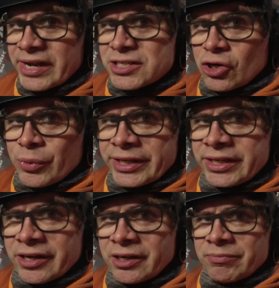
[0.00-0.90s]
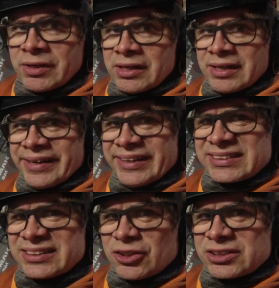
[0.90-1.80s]
flange over here,
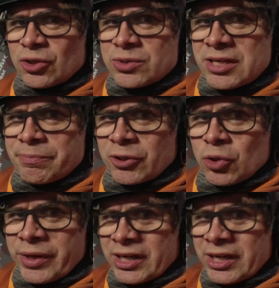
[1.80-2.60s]
it's not so simple to